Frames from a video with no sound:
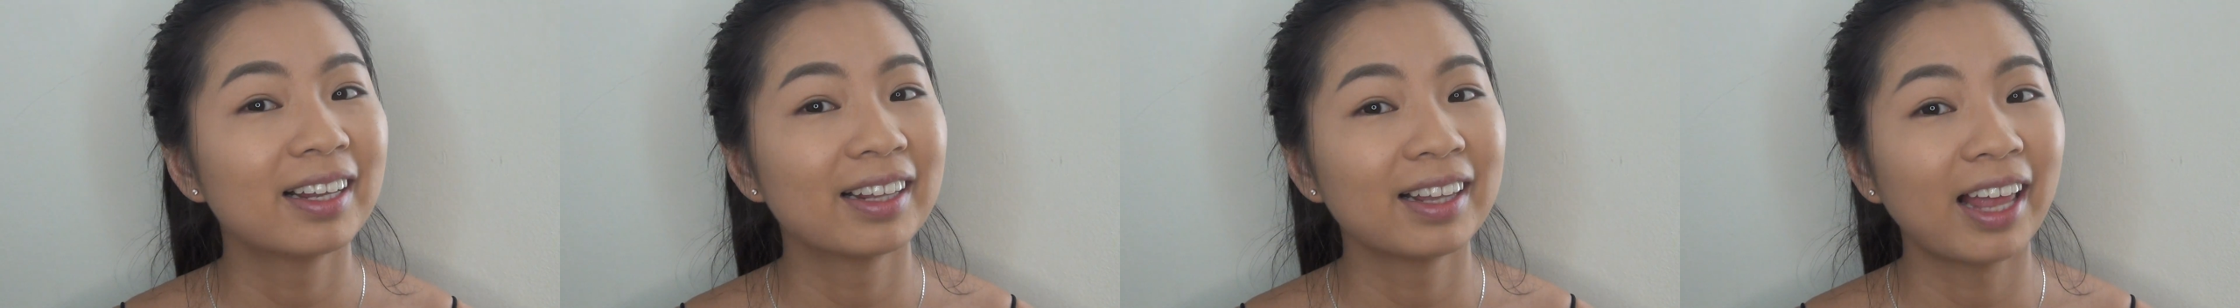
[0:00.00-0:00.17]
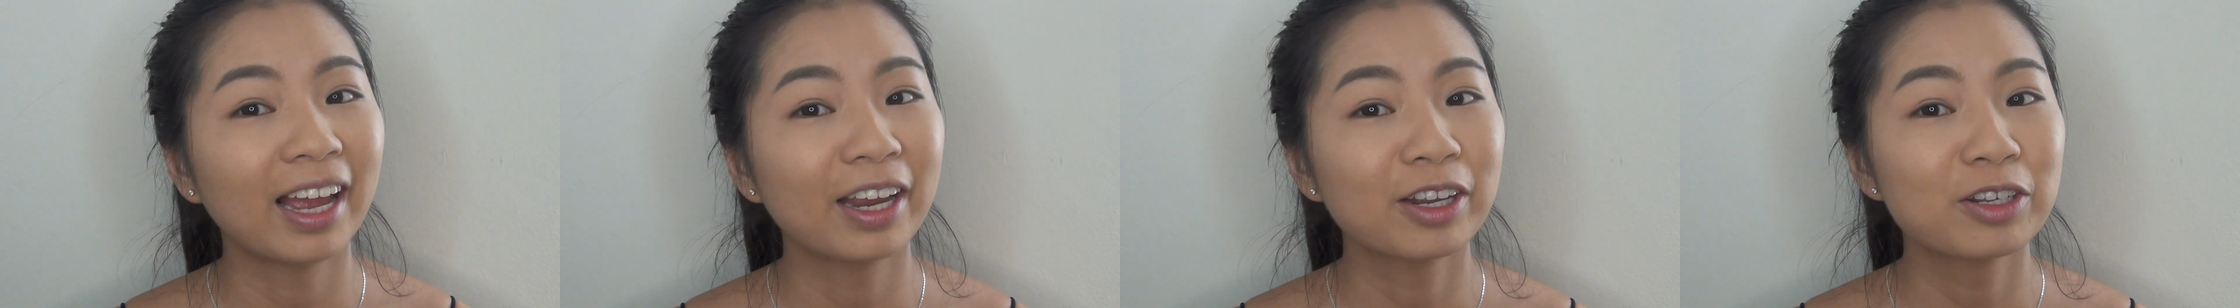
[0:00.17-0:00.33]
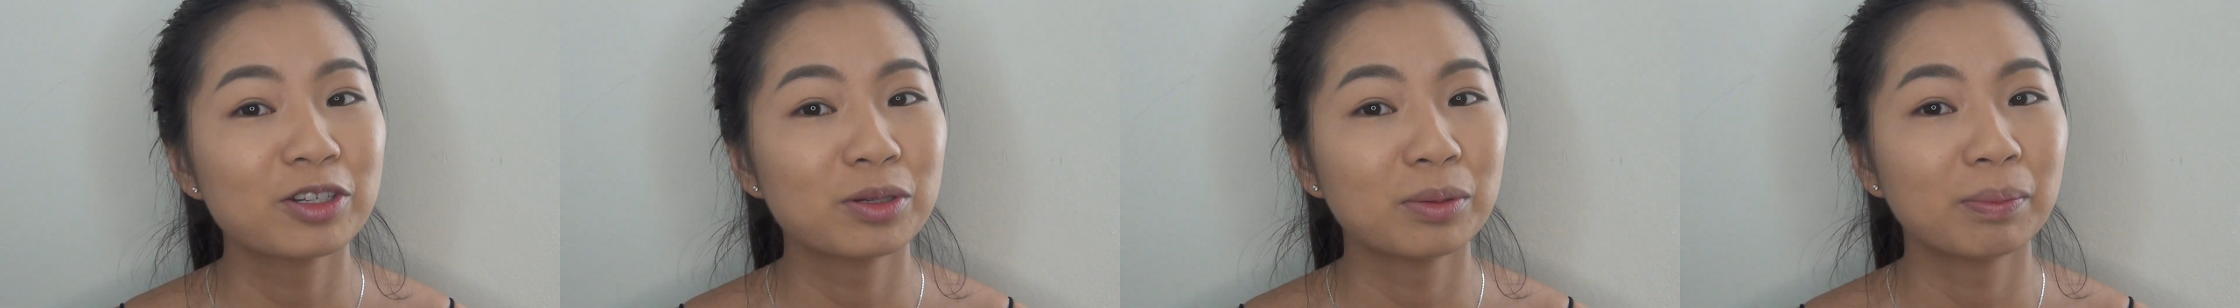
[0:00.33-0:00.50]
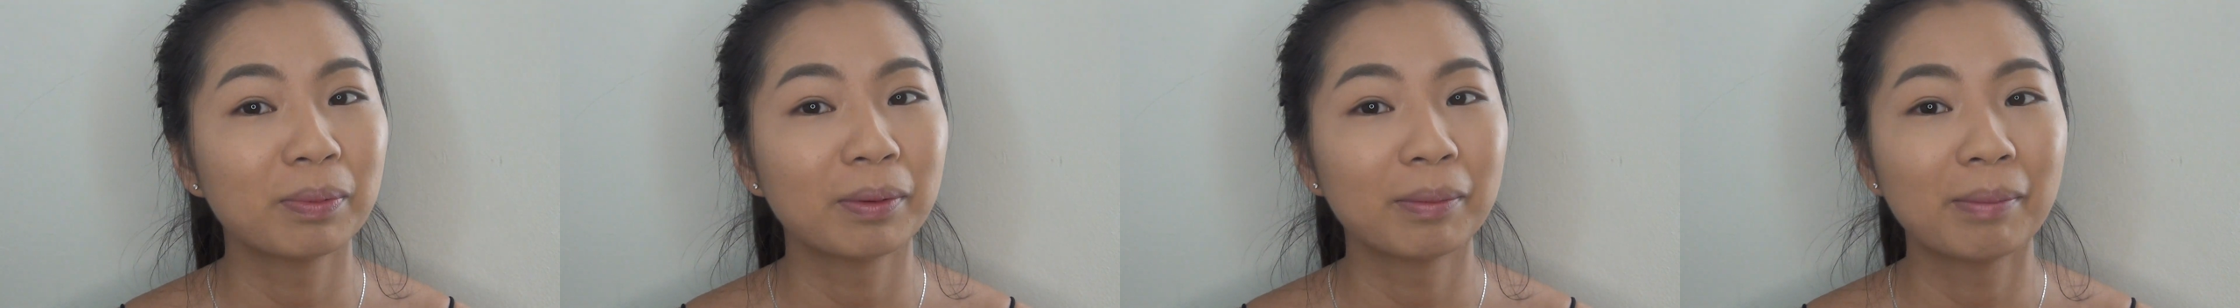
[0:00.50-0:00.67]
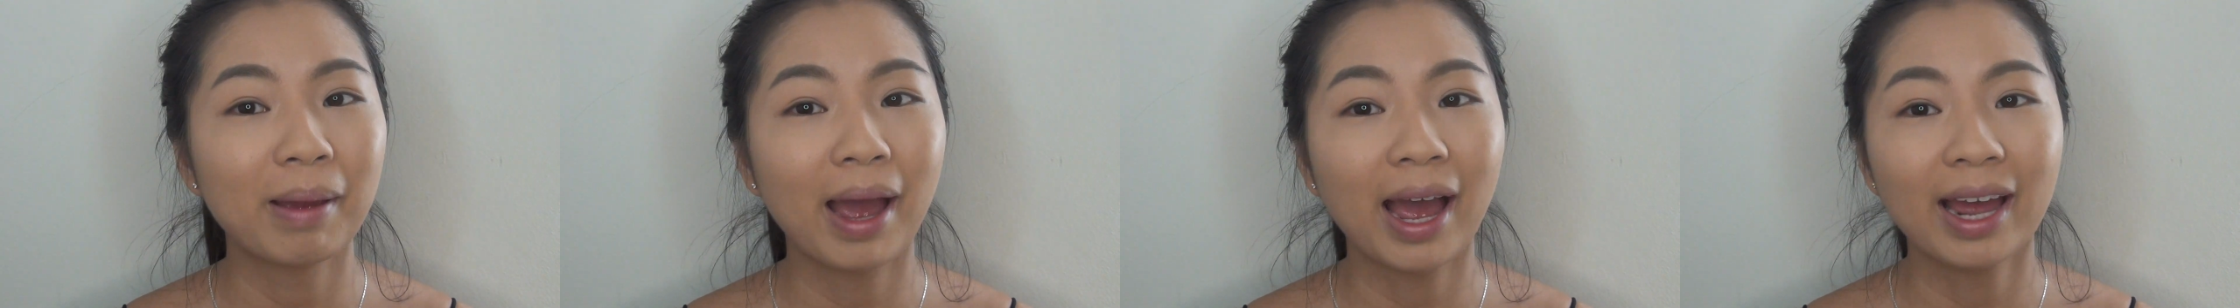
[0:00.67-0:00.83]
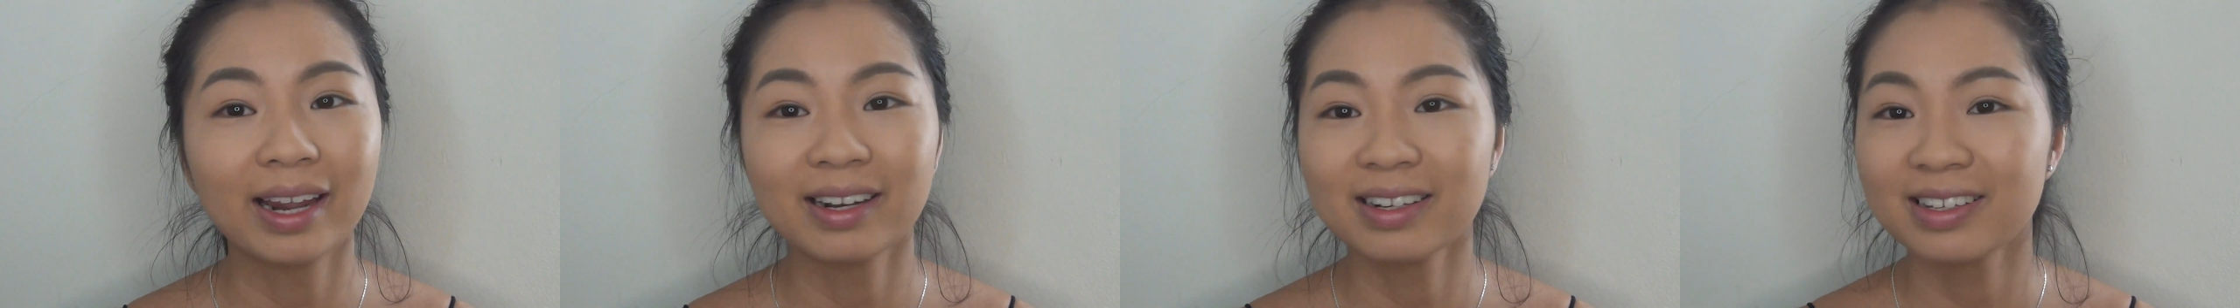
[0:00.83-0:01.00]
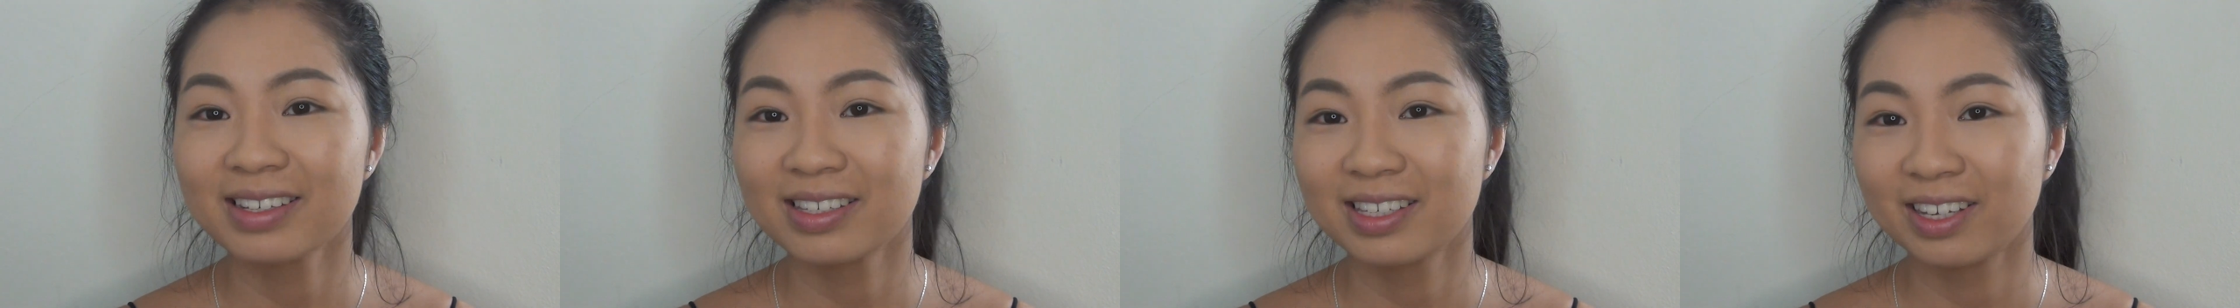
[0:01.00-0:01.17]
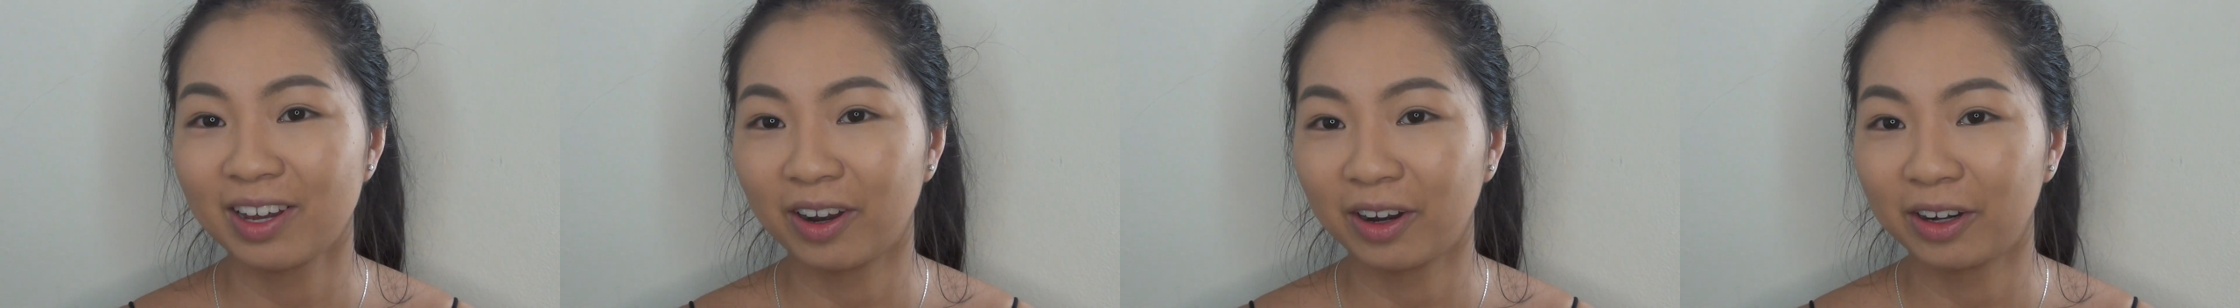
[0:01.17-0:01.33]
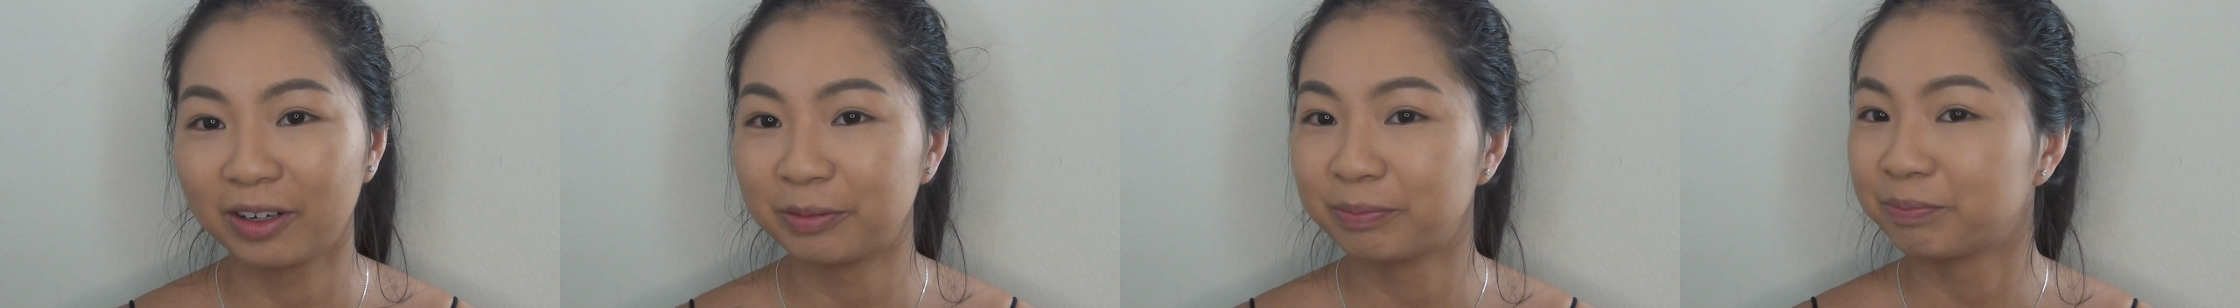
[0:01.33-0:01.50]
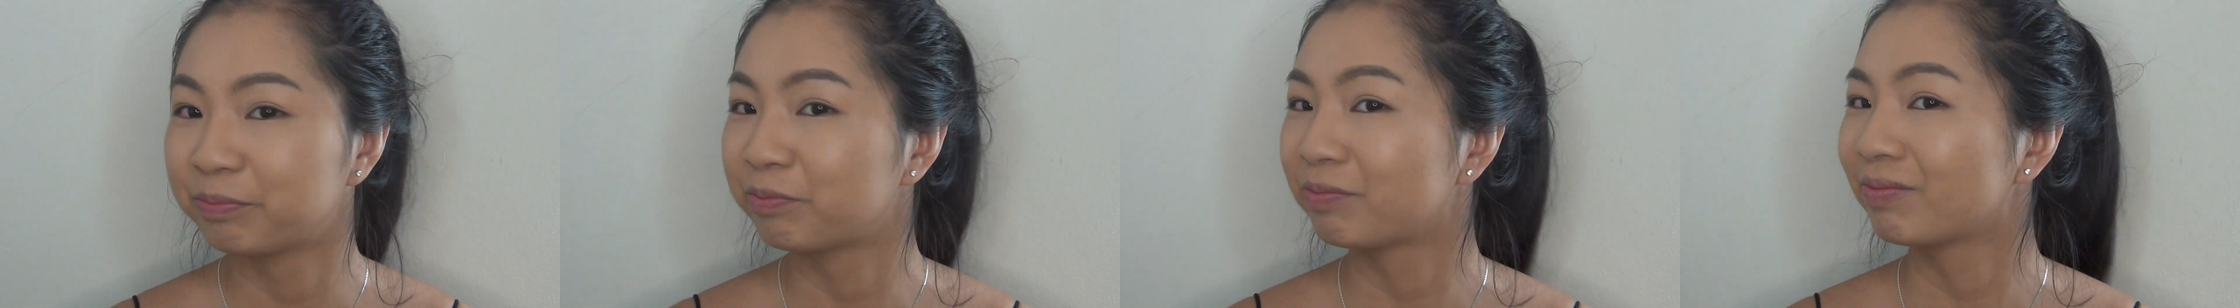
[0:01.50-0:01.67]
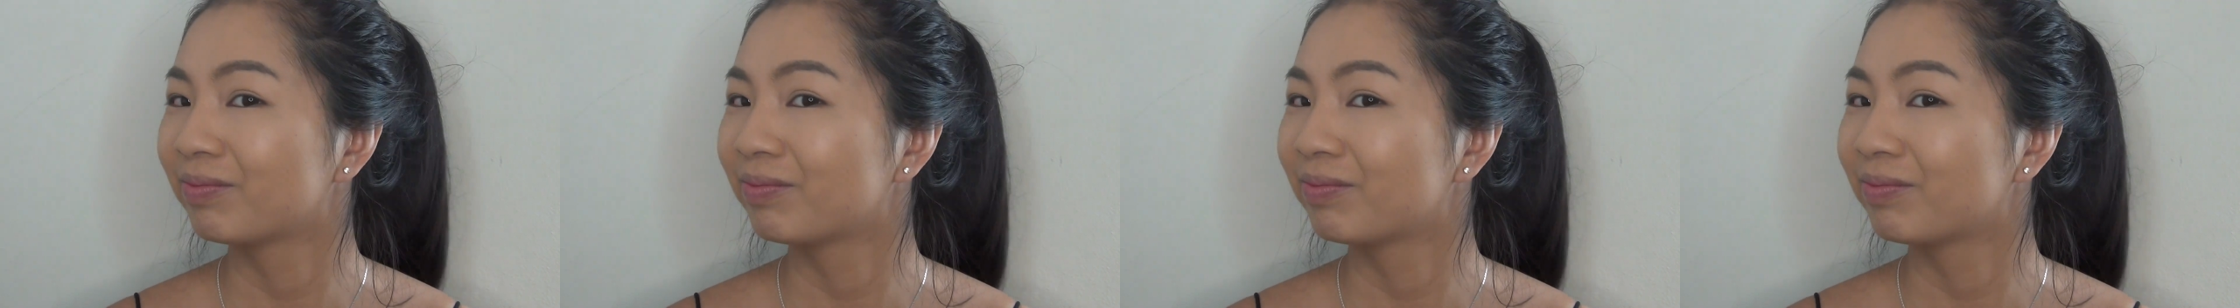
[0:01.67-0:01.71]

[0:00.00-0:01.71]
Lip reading: like super matte. So